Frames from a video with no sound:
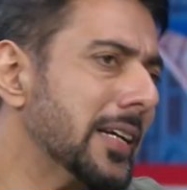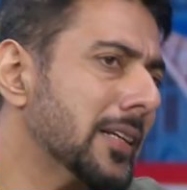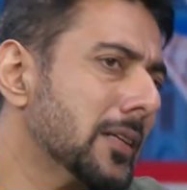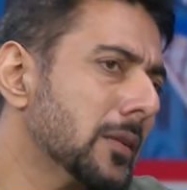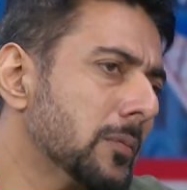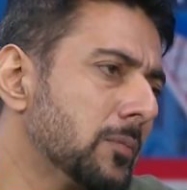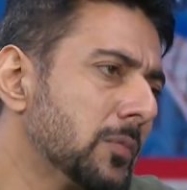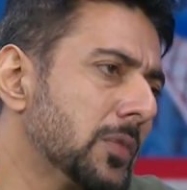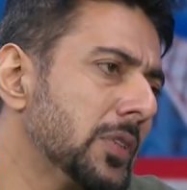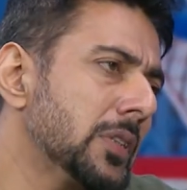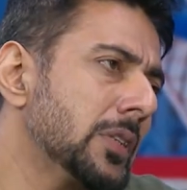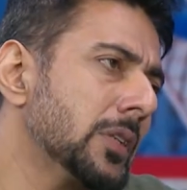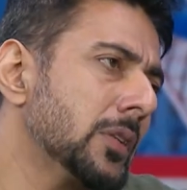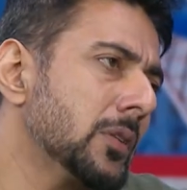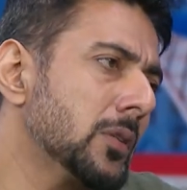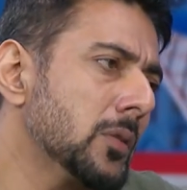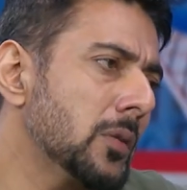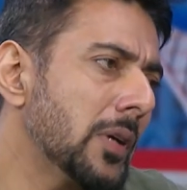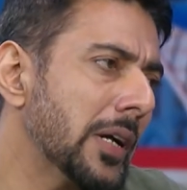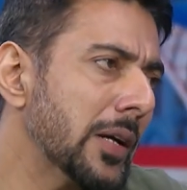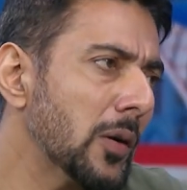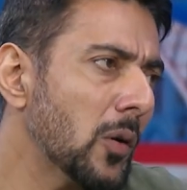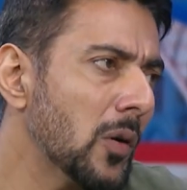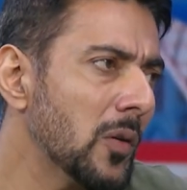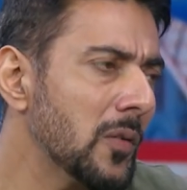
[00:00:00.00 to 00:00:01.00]

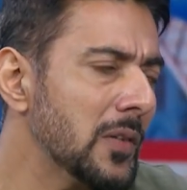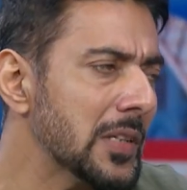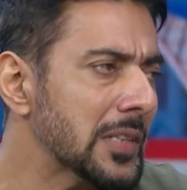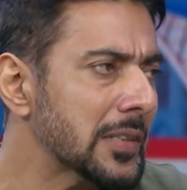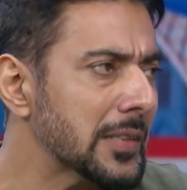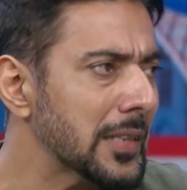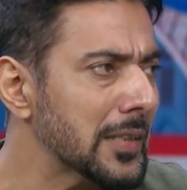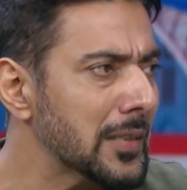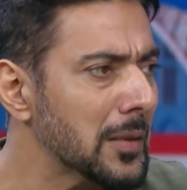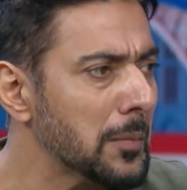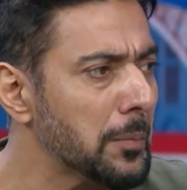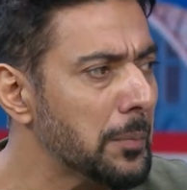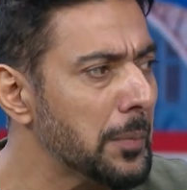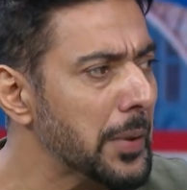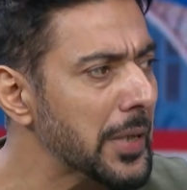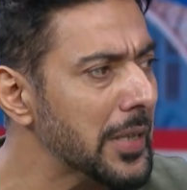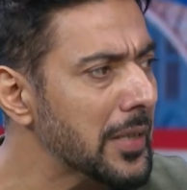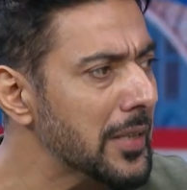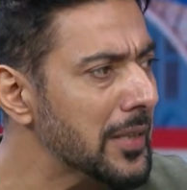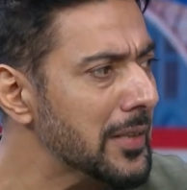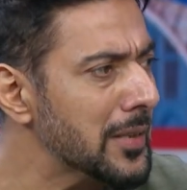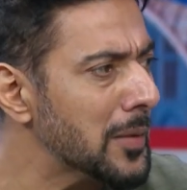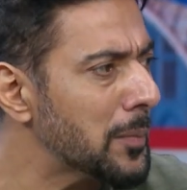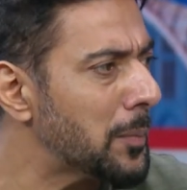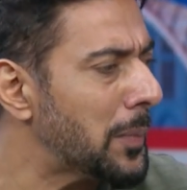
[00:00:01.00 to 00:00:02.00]
the
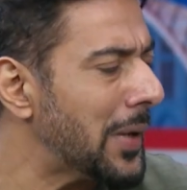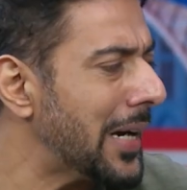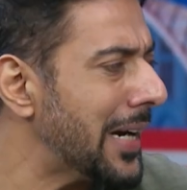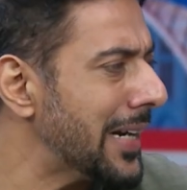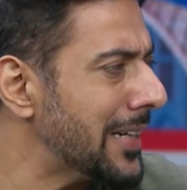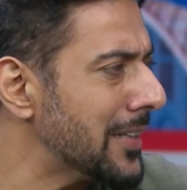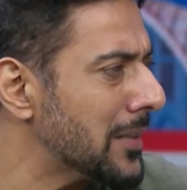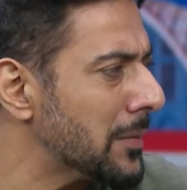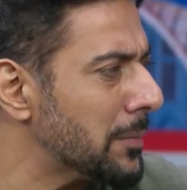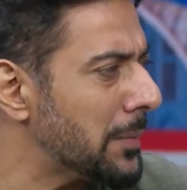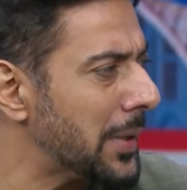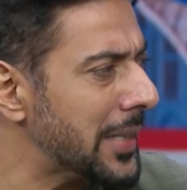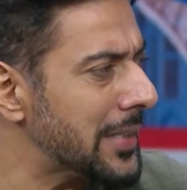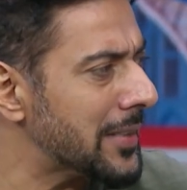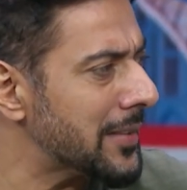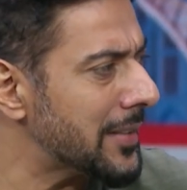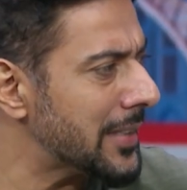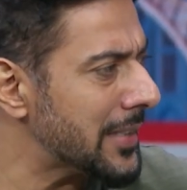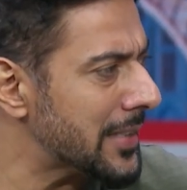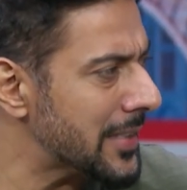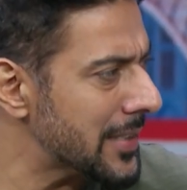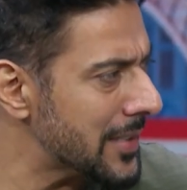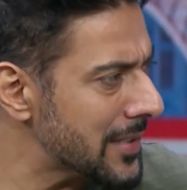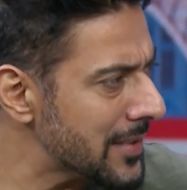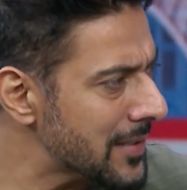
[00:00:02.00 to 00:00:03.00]
bigger the pie, the better
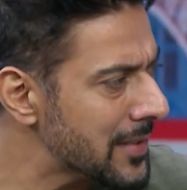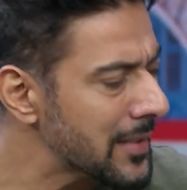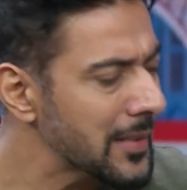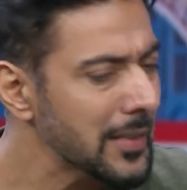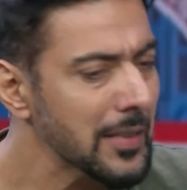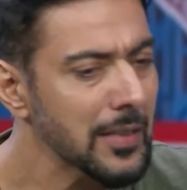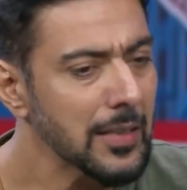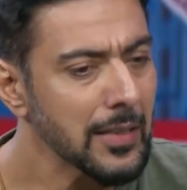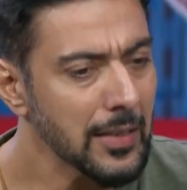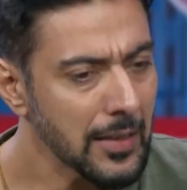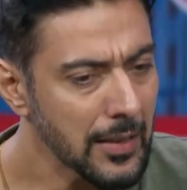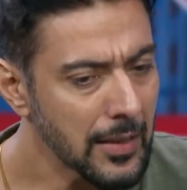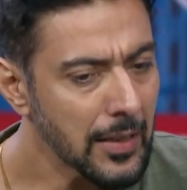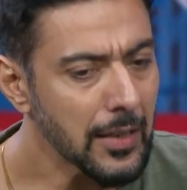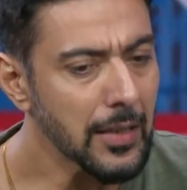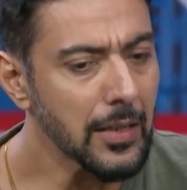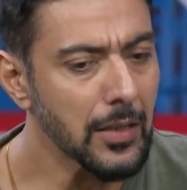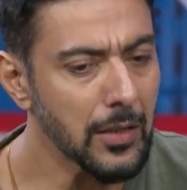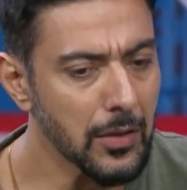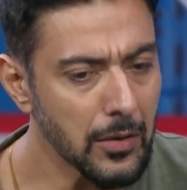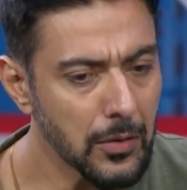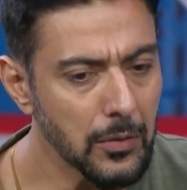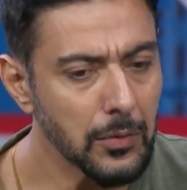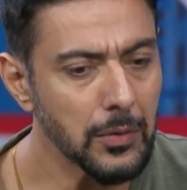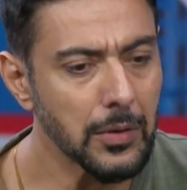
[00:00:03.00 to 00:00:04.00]
it is,
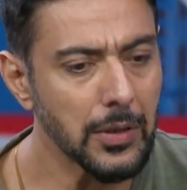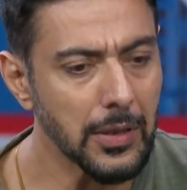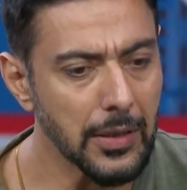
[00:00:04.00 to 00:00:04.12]
you know.